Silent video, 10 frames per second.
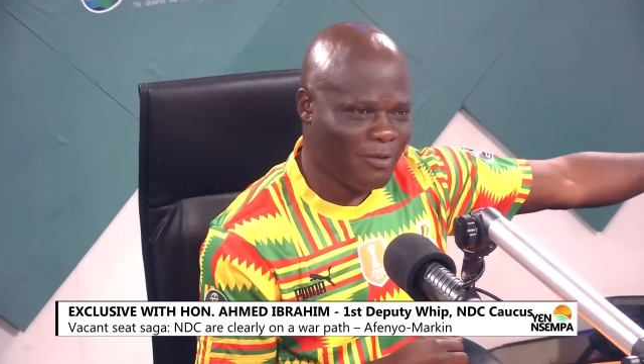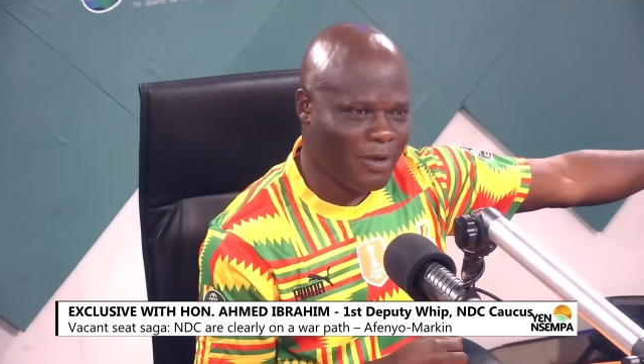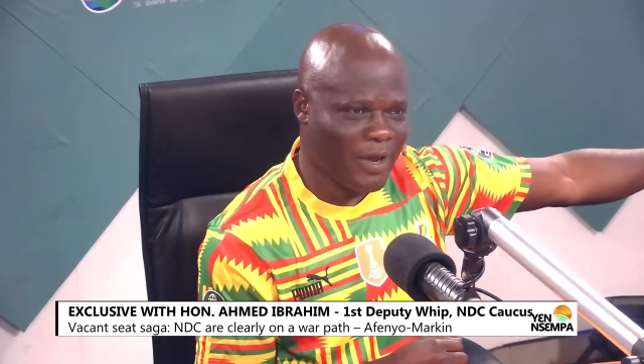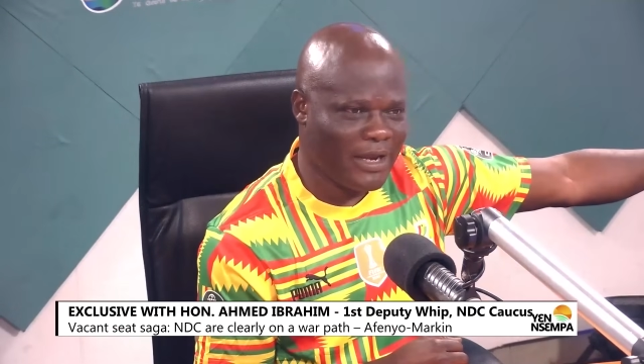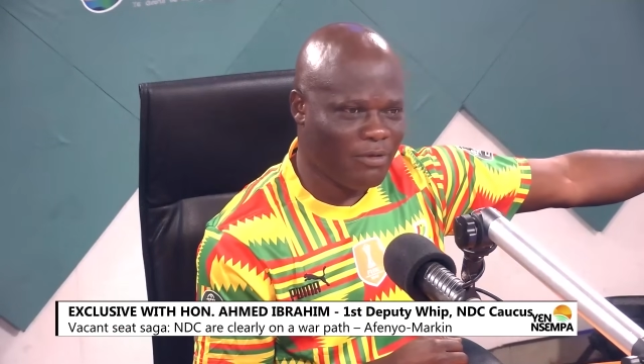
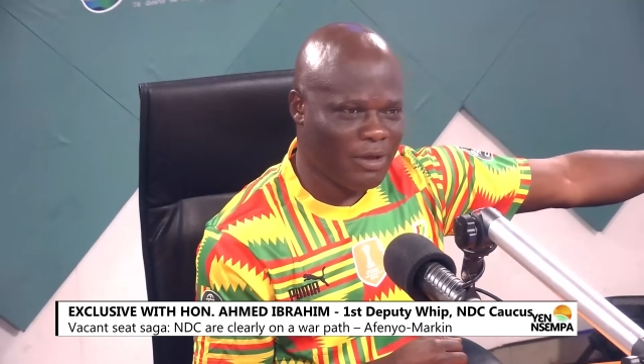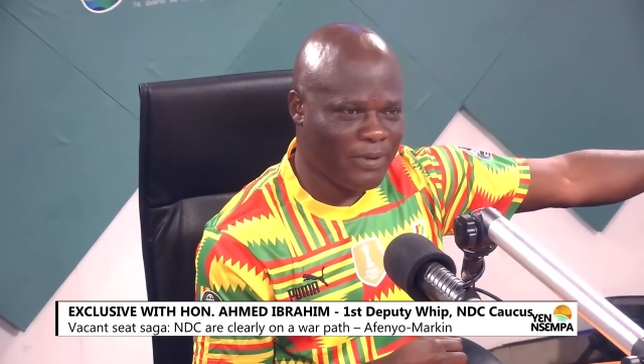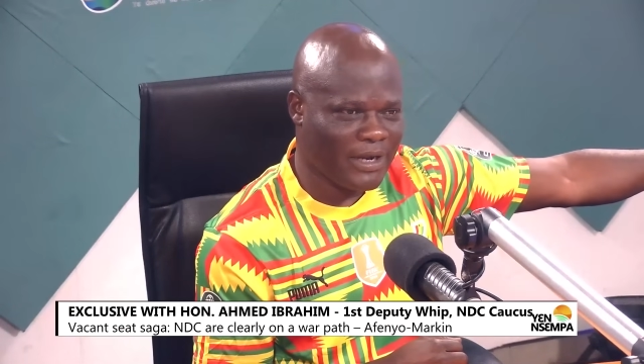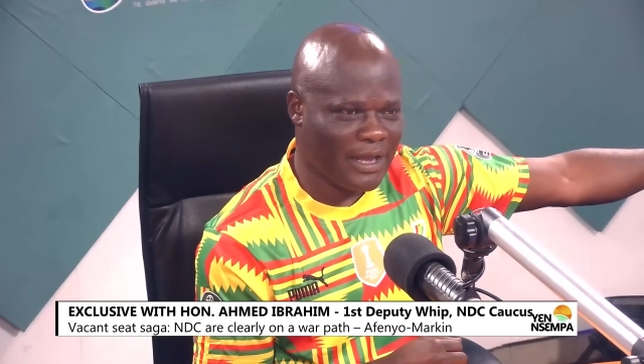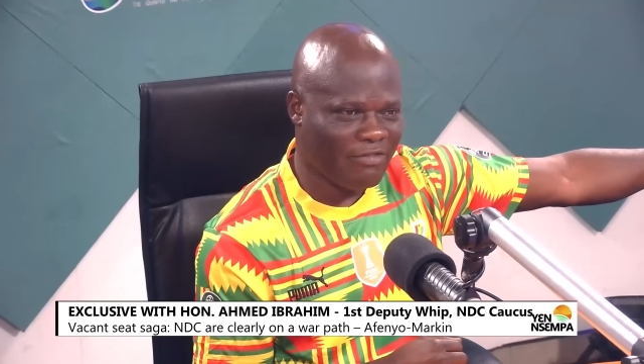When they were
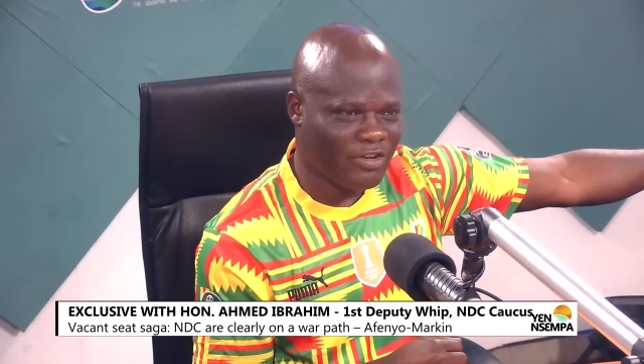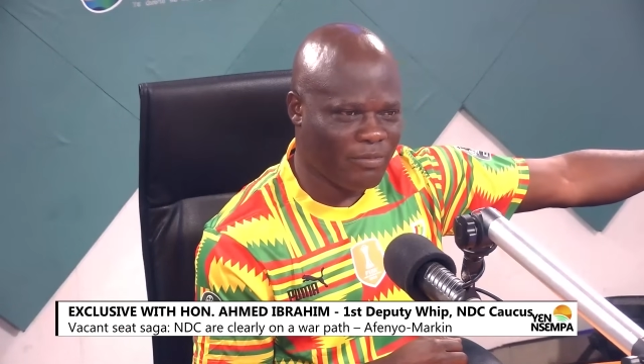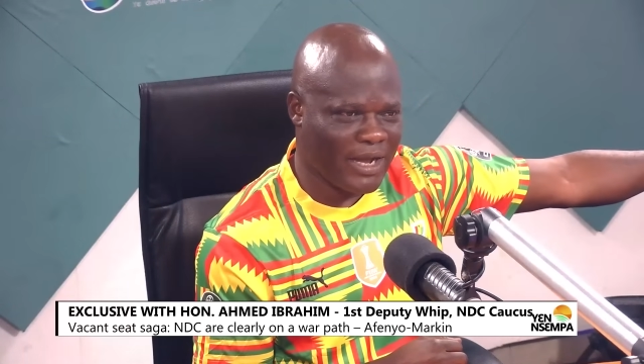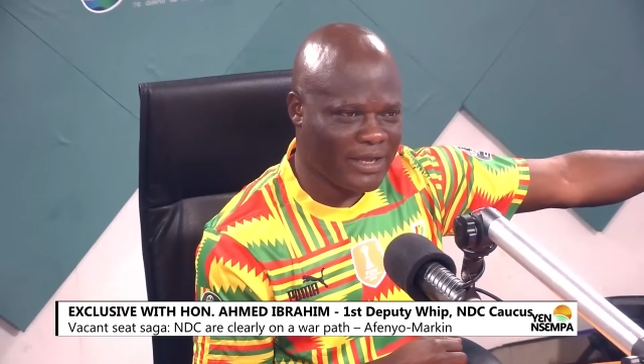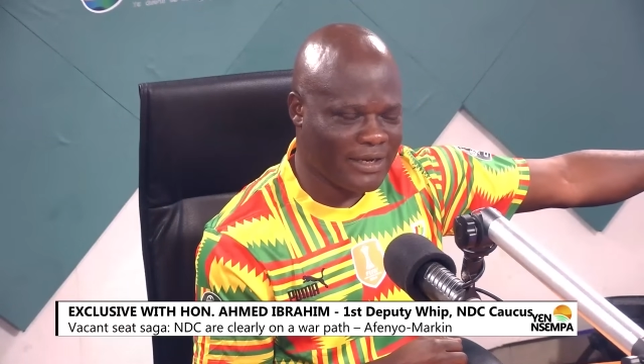bringing Afenyo
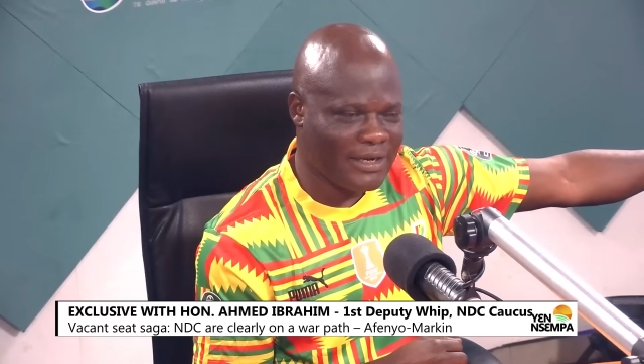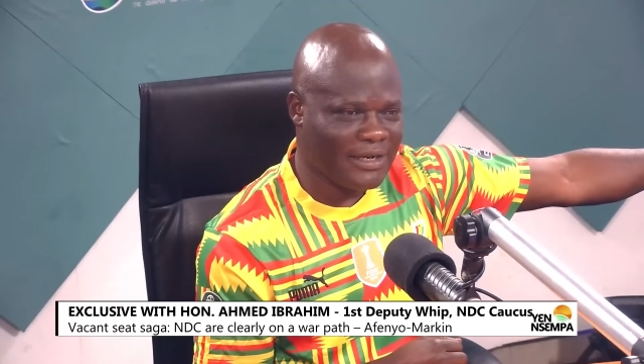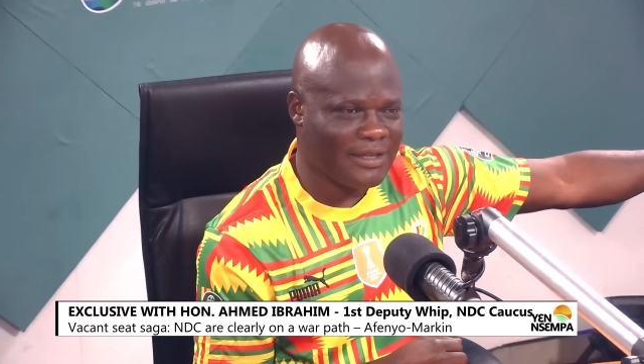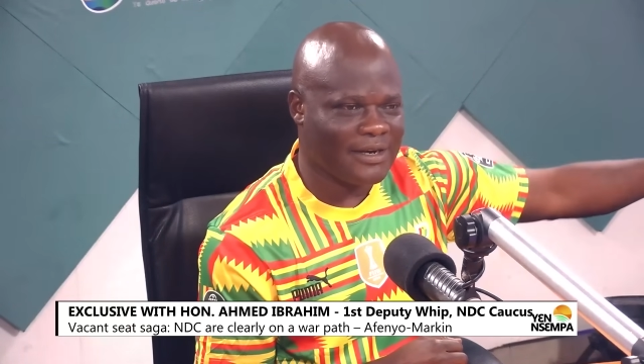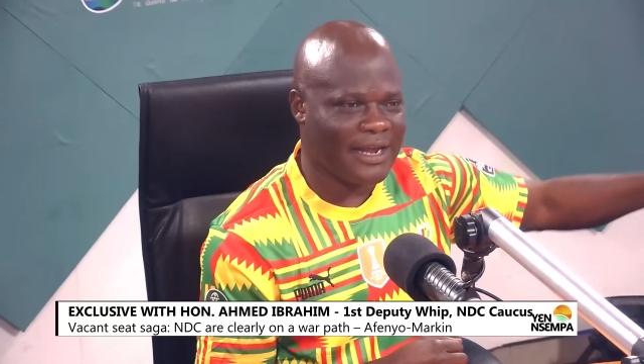marking, didn't
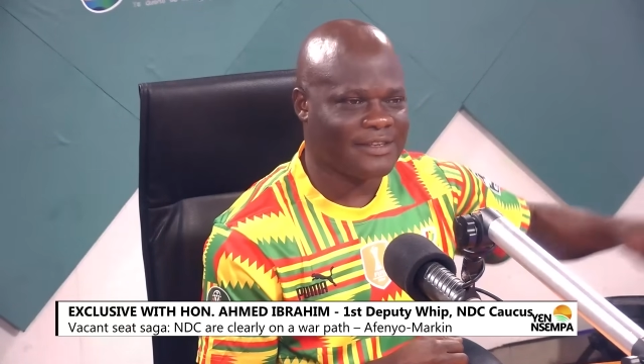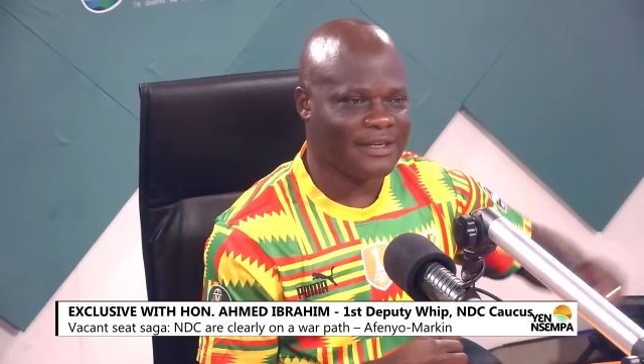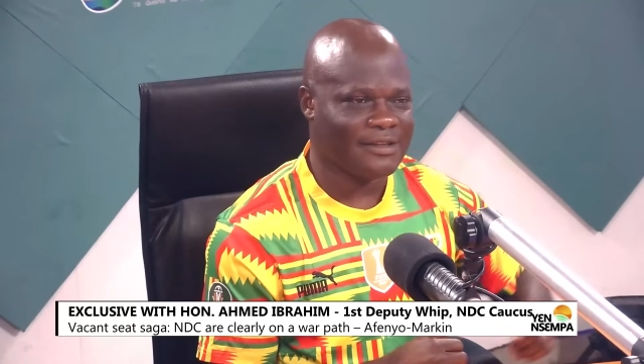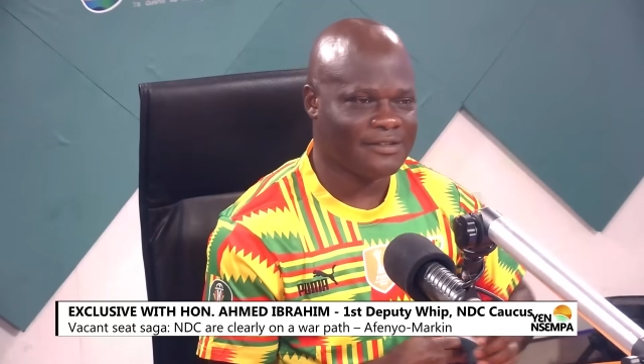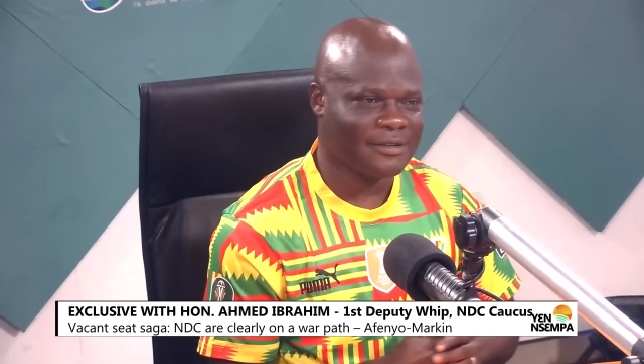he rise
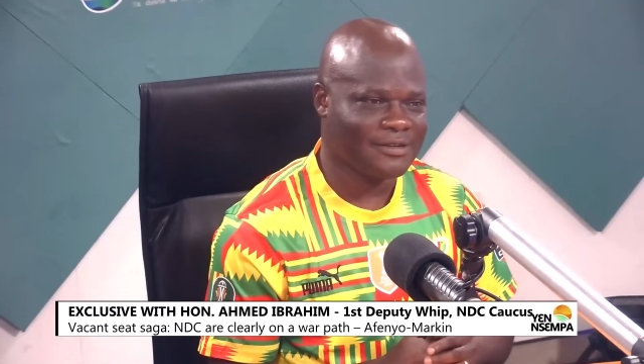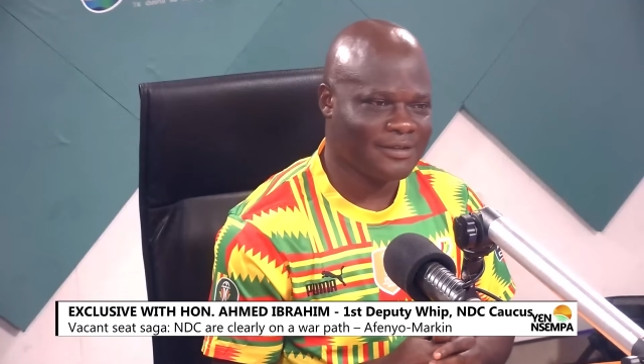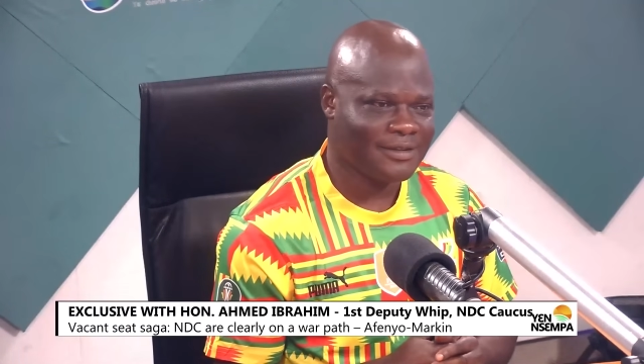against it?